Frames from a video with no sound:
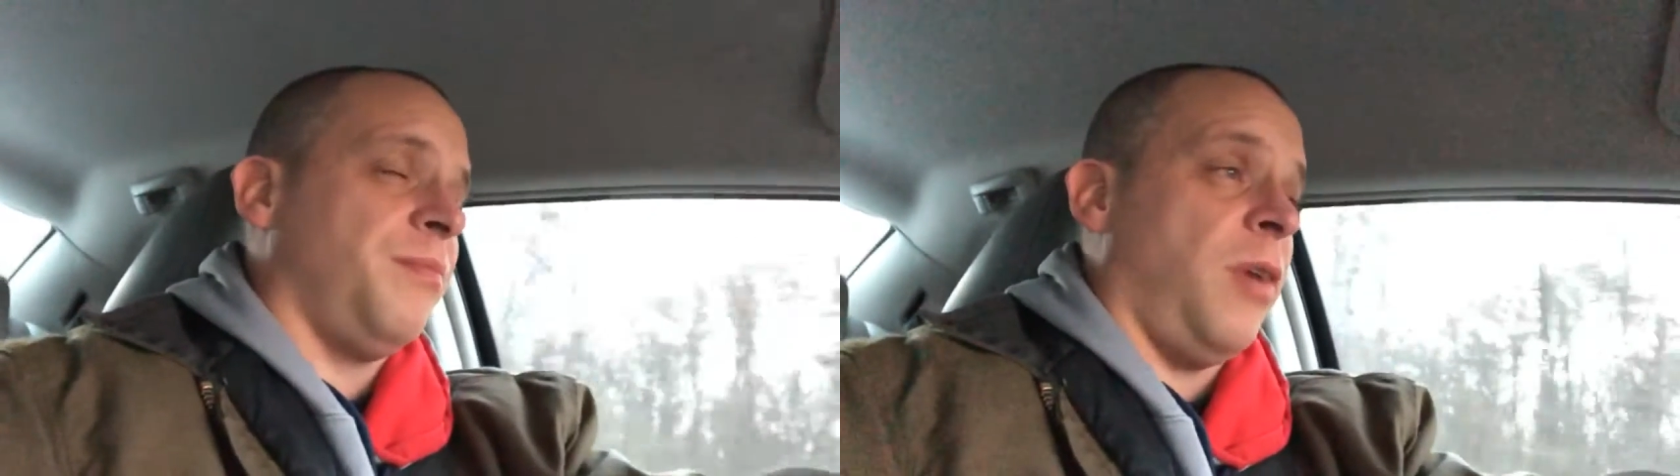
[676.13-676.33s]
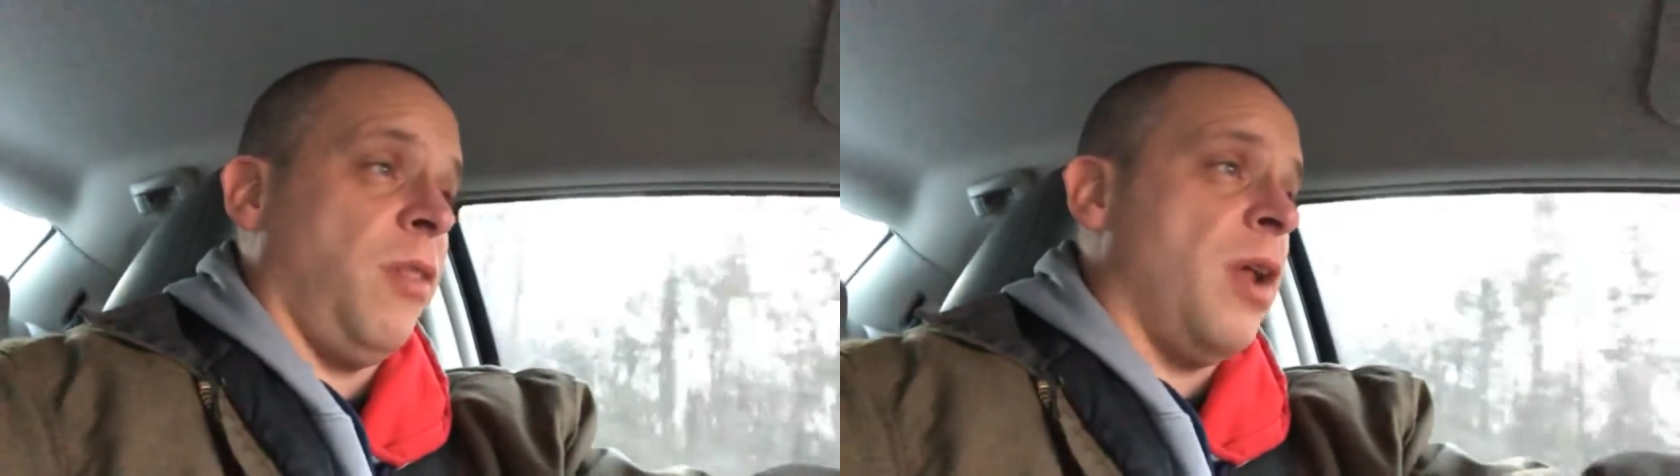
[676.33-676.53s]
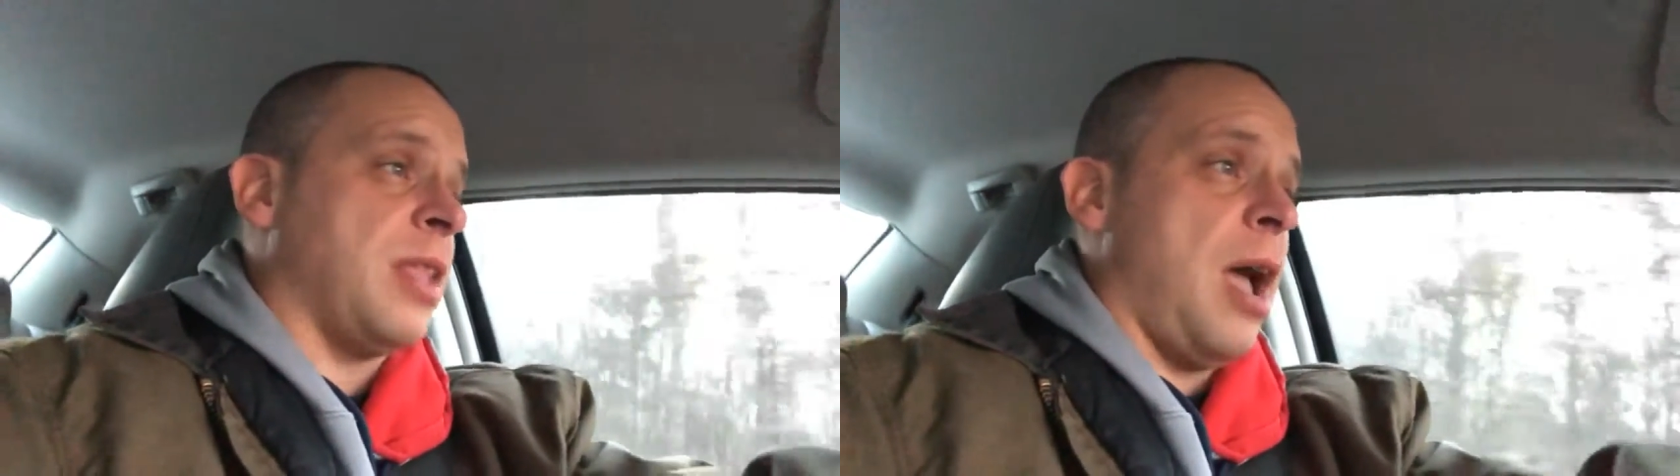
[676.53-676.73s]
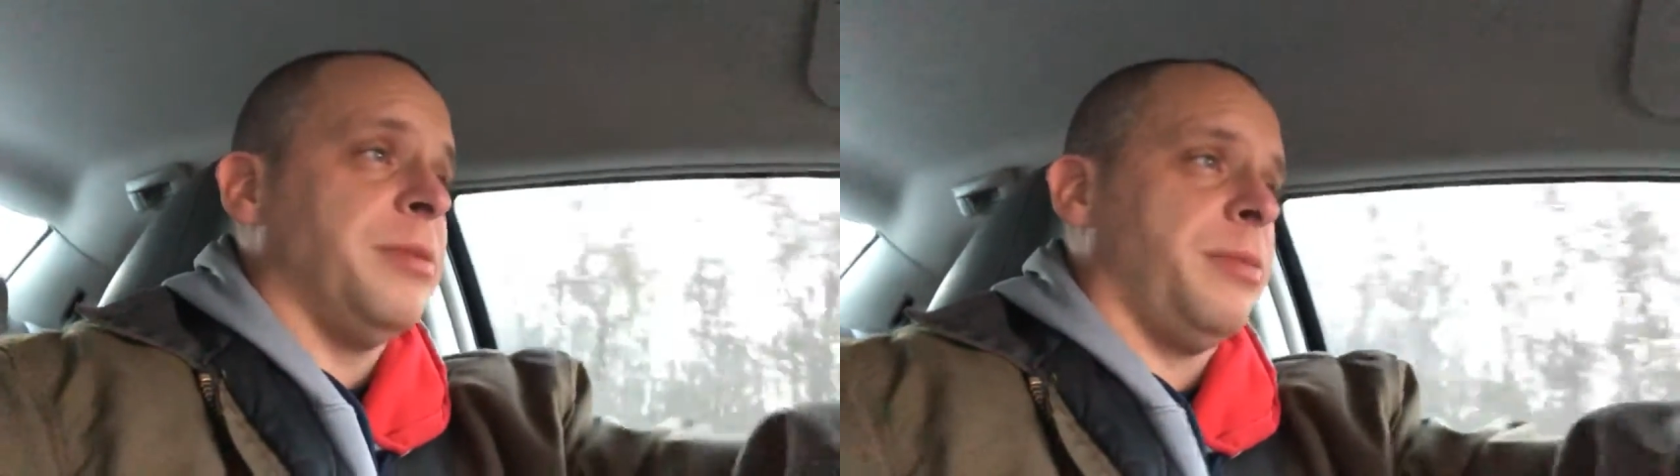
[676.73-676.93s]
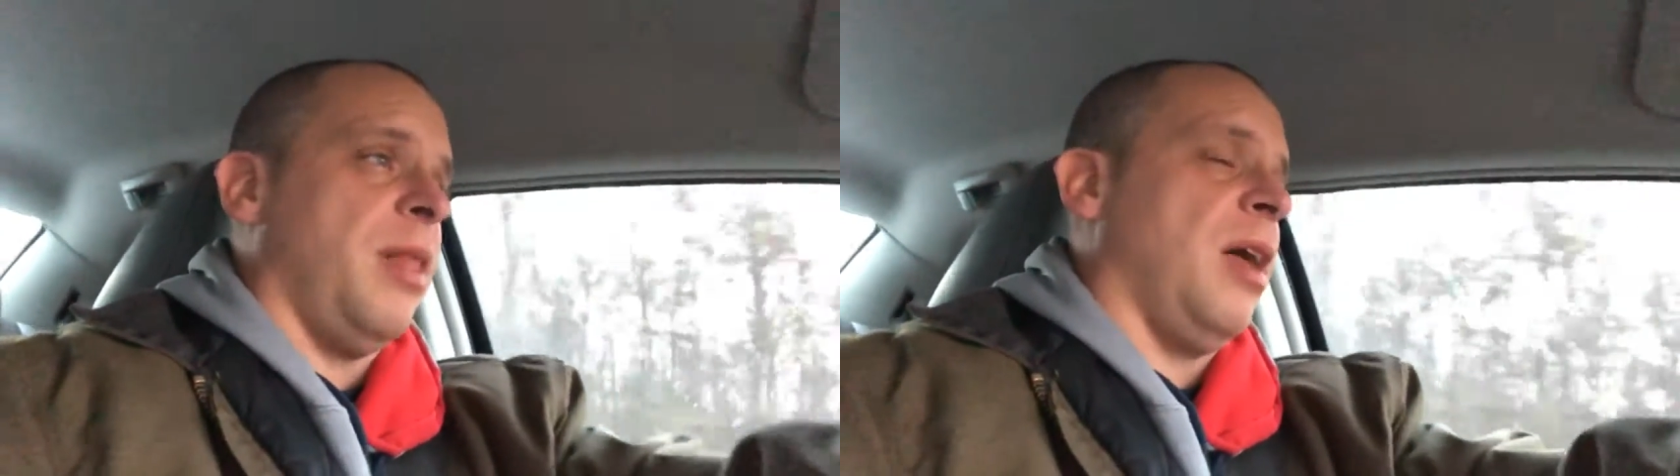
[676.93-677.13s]
a lot of
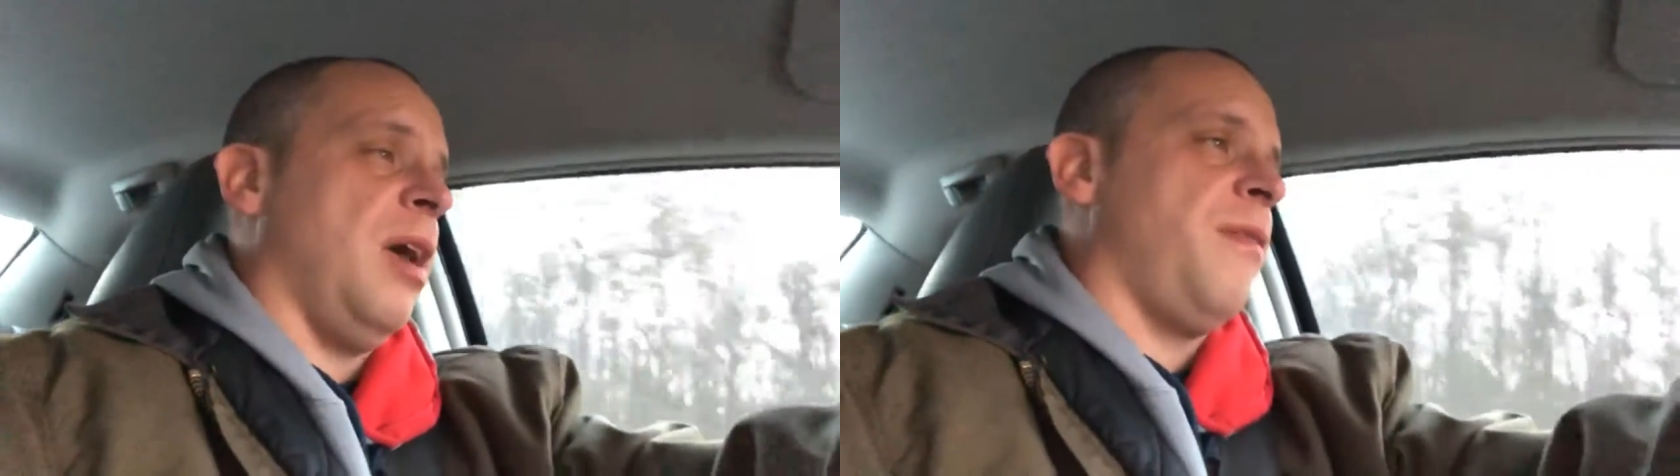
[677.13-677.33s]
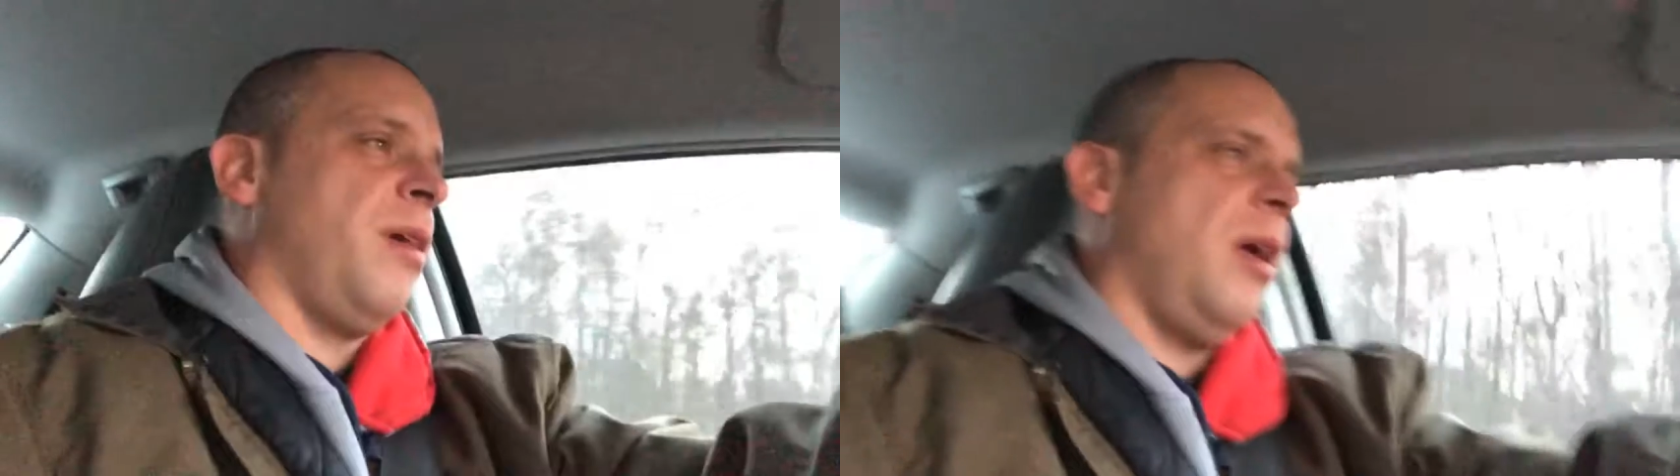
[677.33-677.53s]
times in my life.